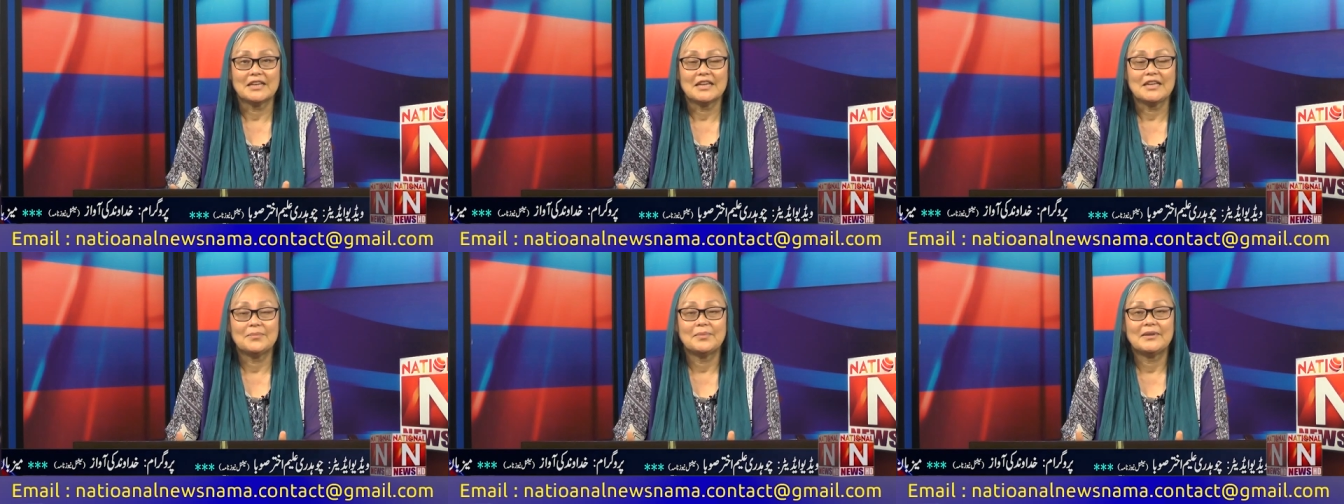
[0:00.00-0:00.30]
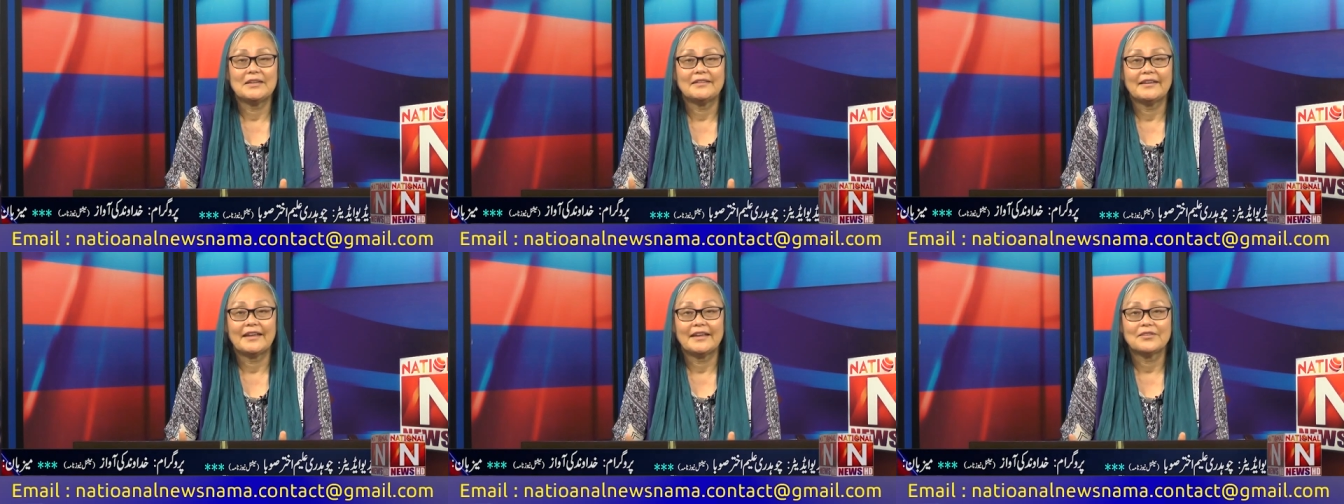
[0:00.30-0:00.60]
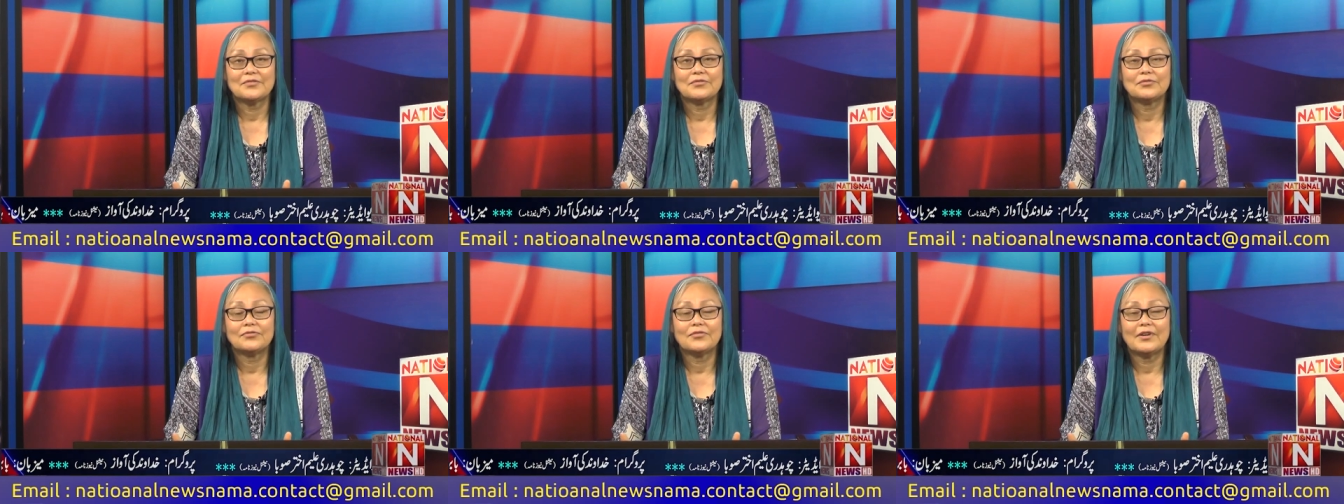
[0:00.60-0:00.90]
even
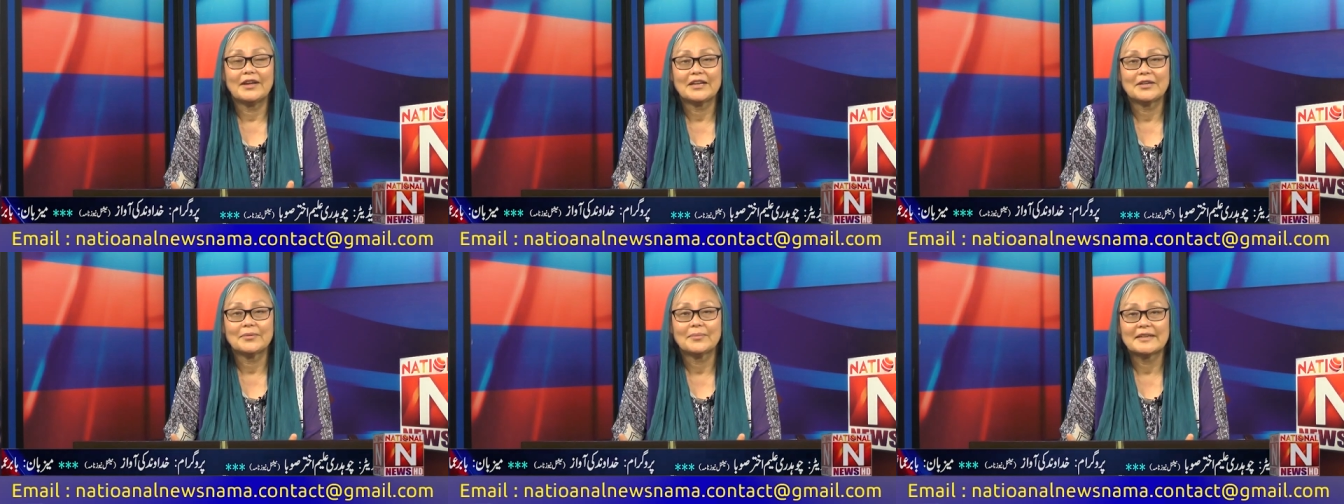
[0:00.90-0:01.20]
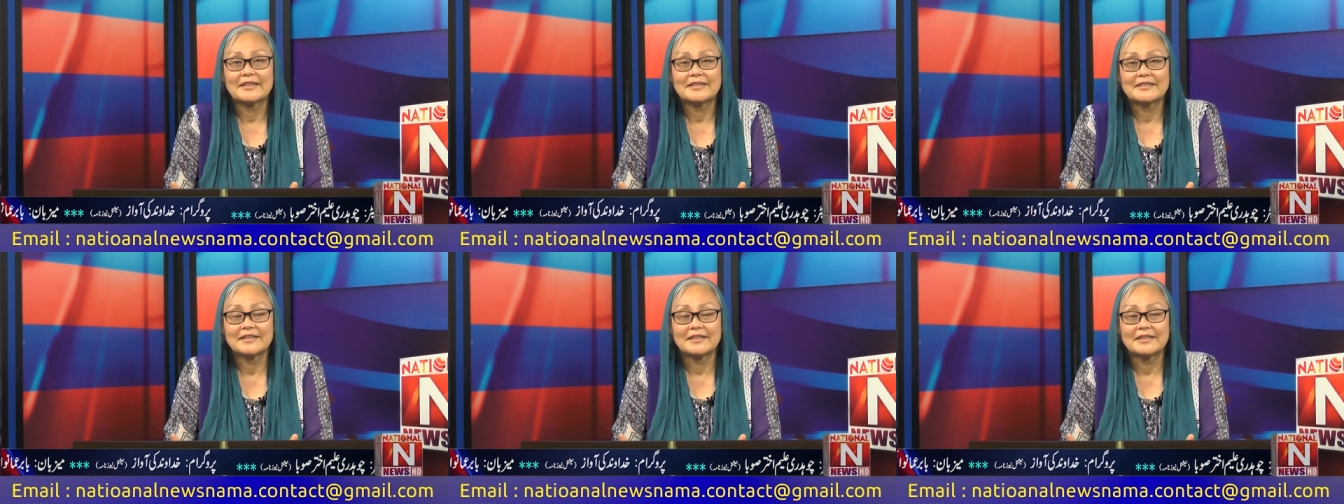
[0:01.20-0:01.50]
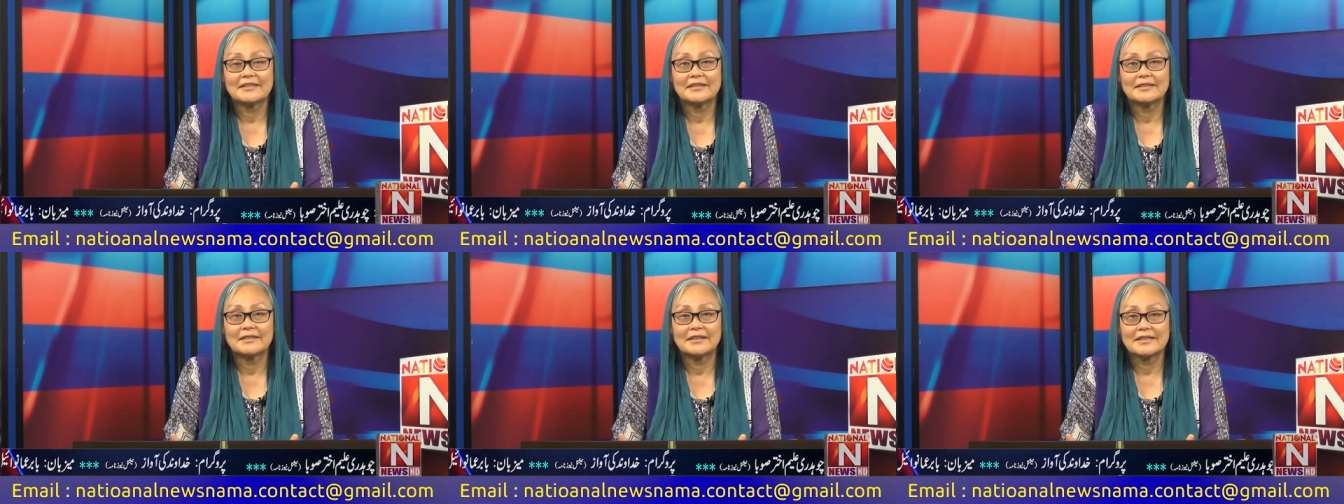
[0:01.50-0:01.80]
that
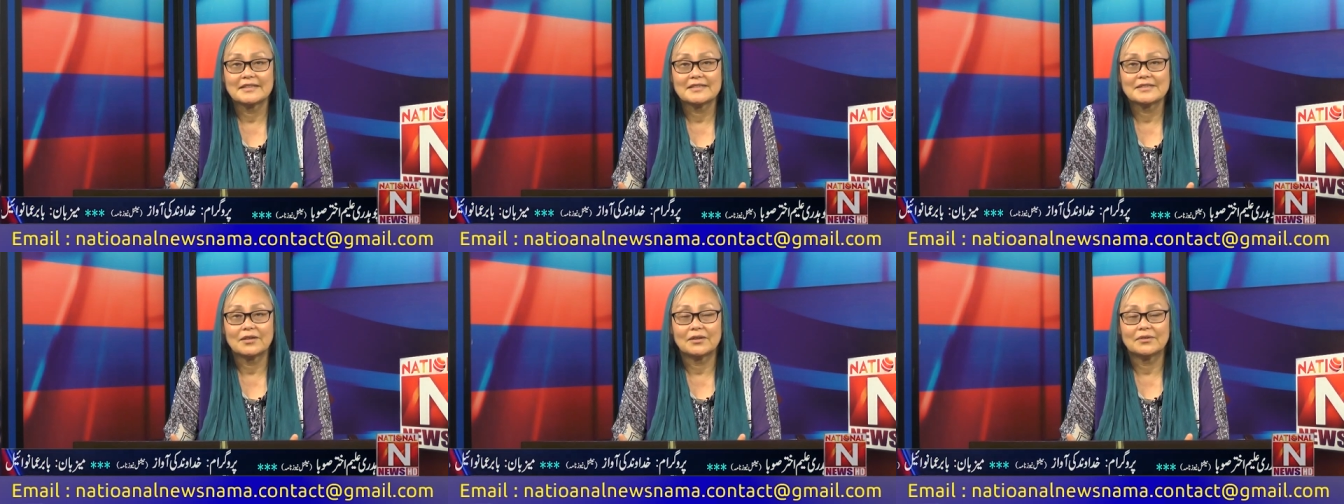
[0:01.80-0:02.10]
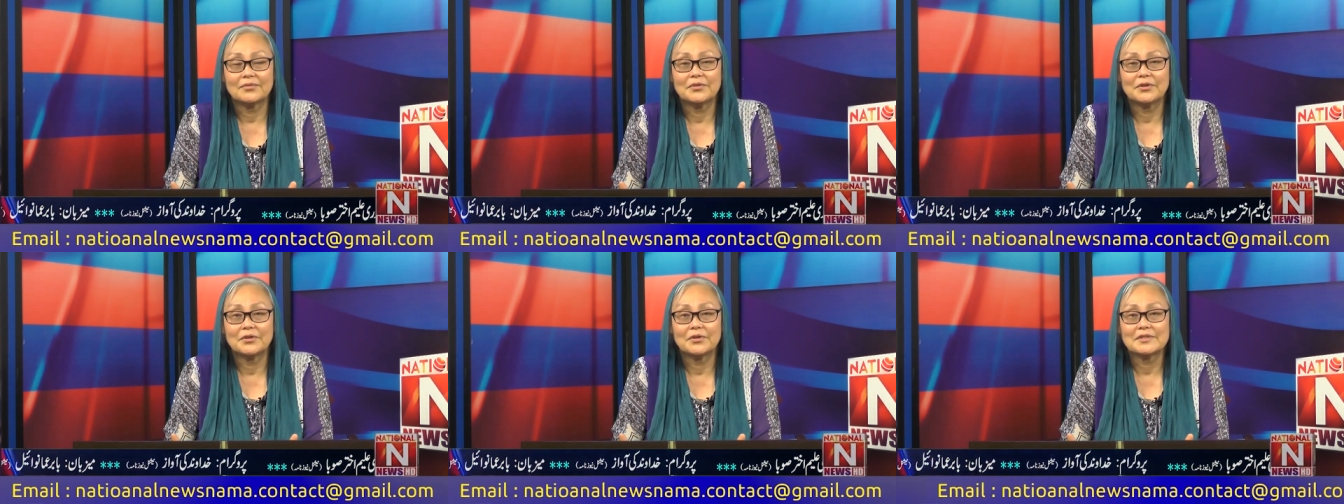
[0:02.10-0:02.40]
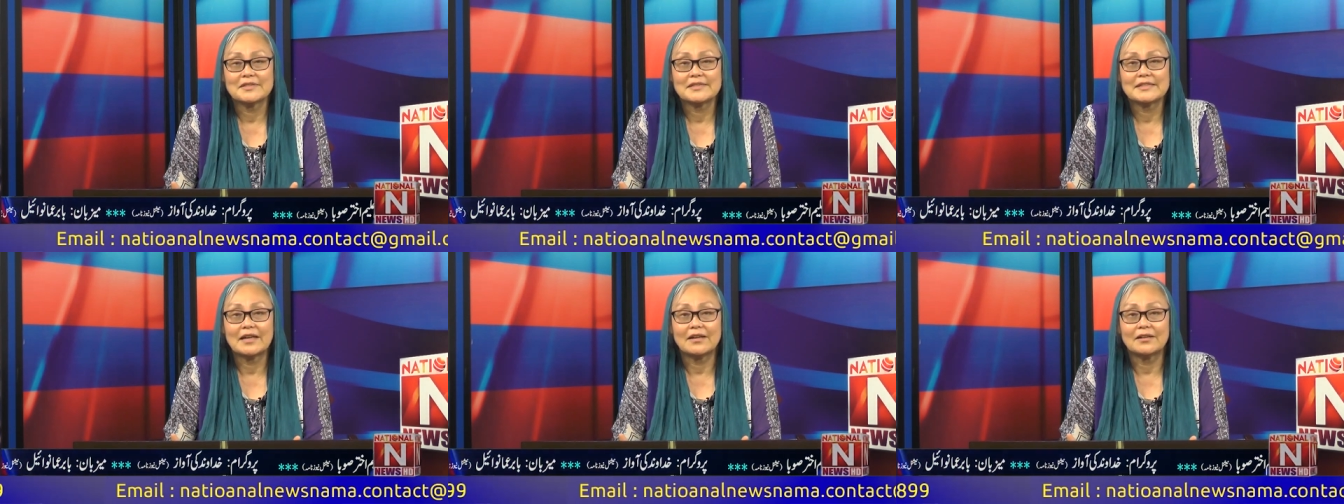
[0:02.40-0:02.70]
fragmentedness of
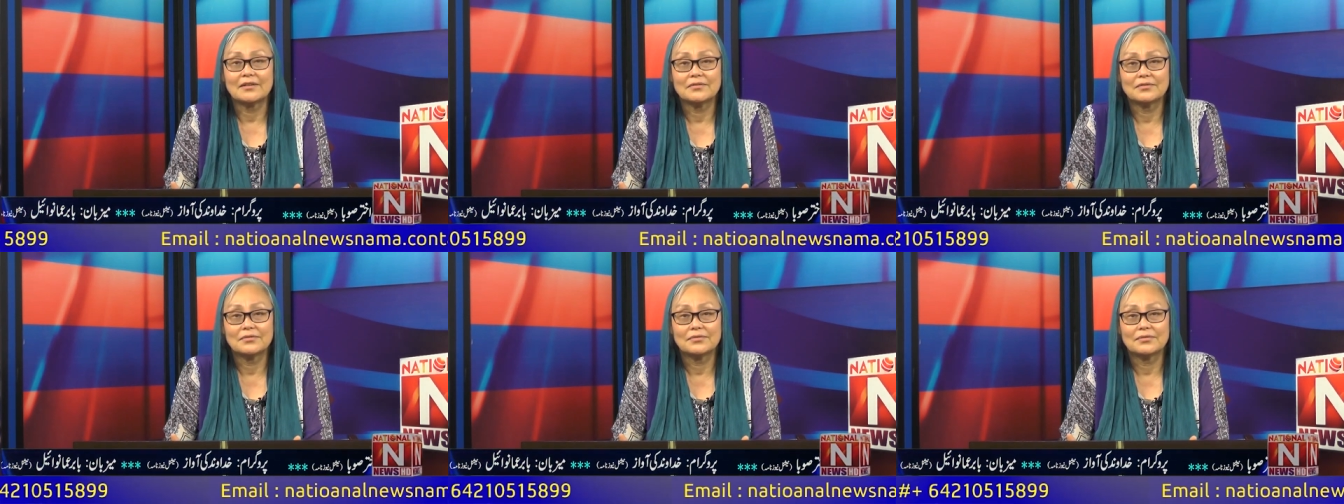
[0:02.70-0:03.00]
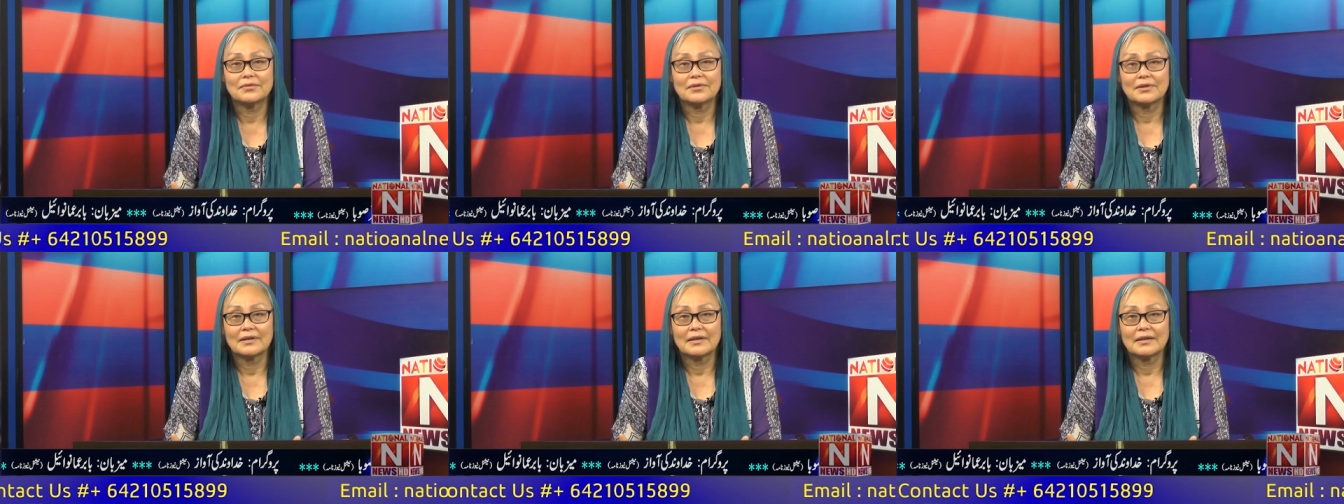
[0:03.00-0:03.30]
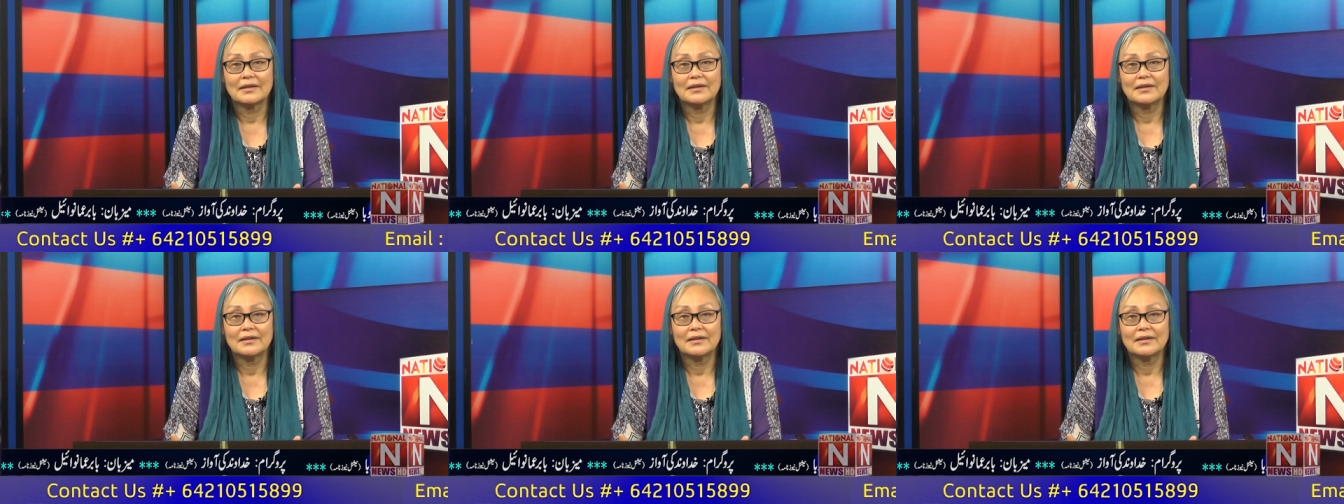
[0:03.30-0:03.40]
yourself,